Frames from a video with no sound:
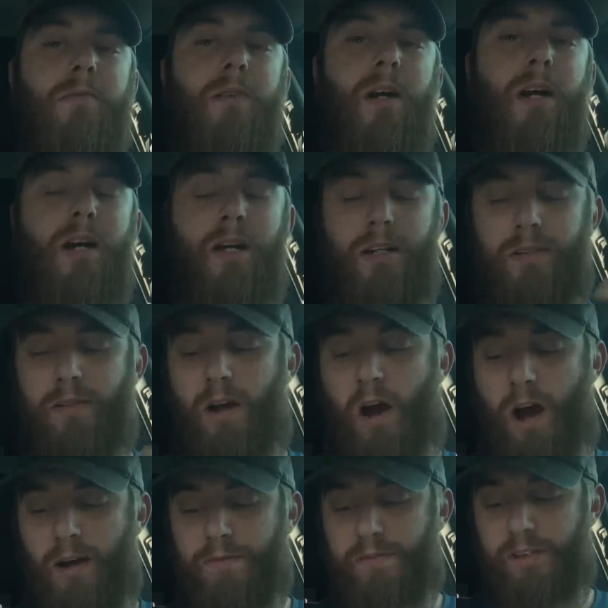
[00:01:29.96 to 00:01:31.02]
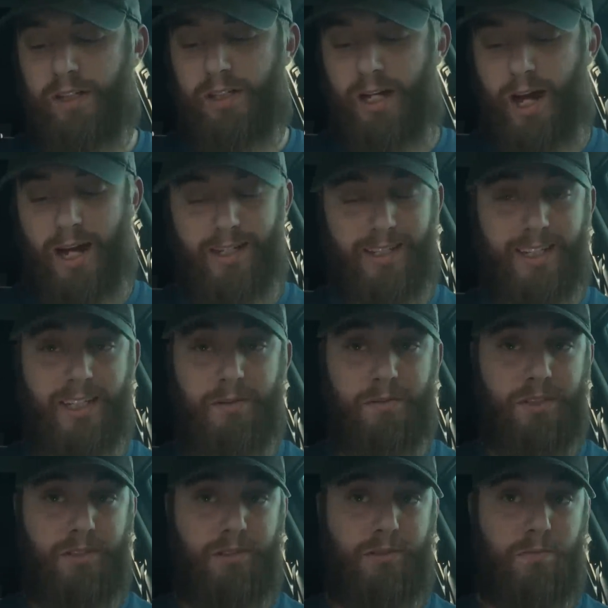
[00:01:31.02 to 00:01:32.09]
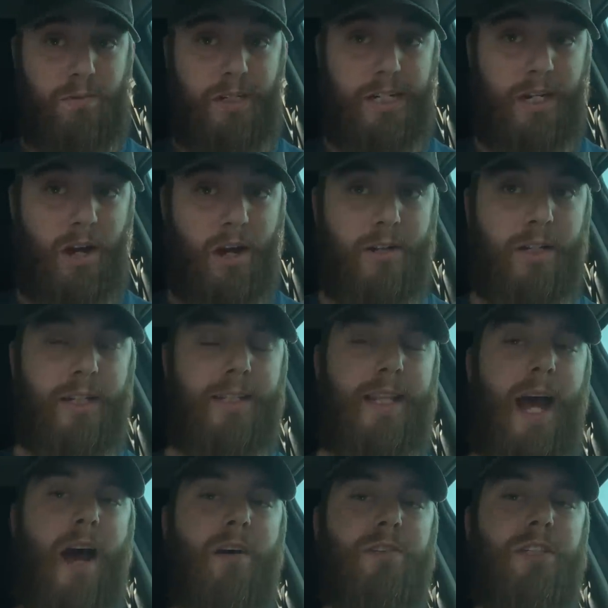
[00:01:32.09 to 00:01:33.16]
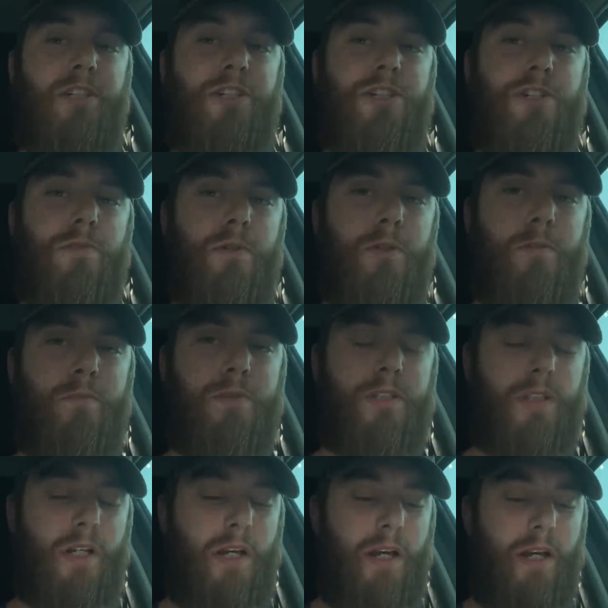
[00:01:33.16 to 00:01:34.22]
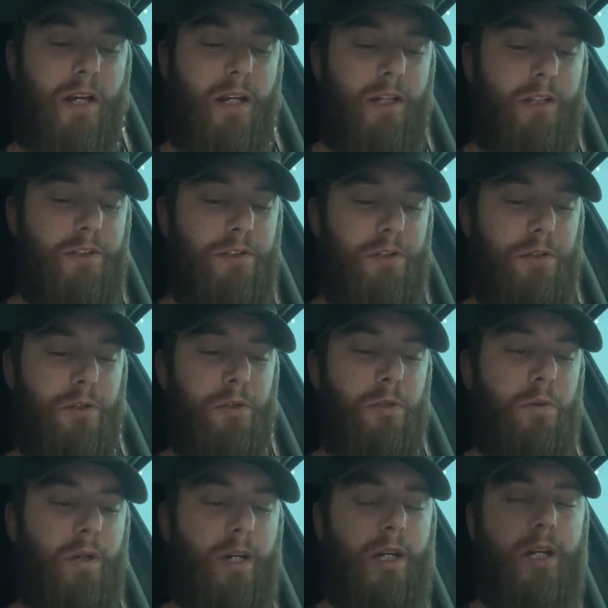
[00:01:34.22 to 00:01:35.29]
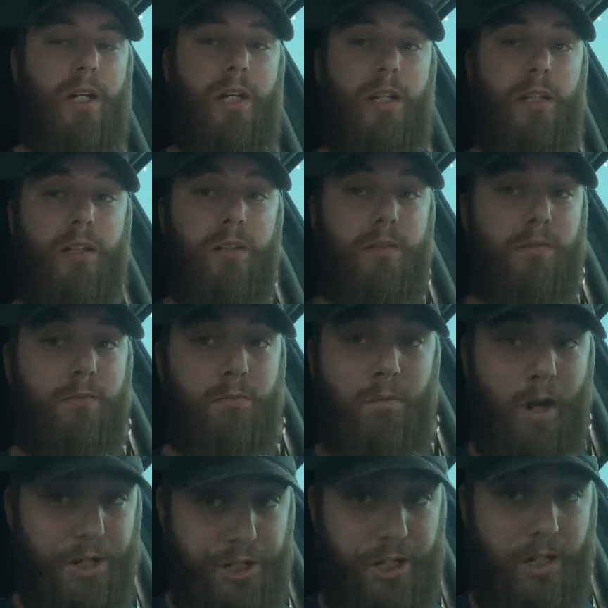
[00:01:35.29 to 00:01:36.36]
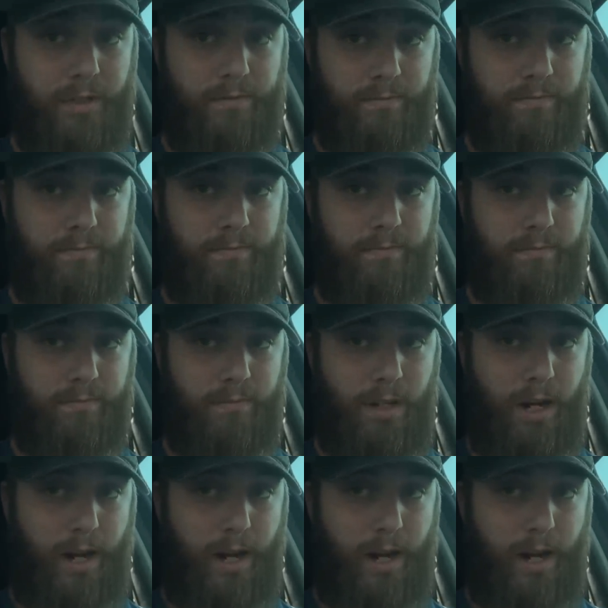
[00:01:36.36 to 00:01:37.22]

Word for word: uh, offered, I think it was 300,000 troops to Russia, all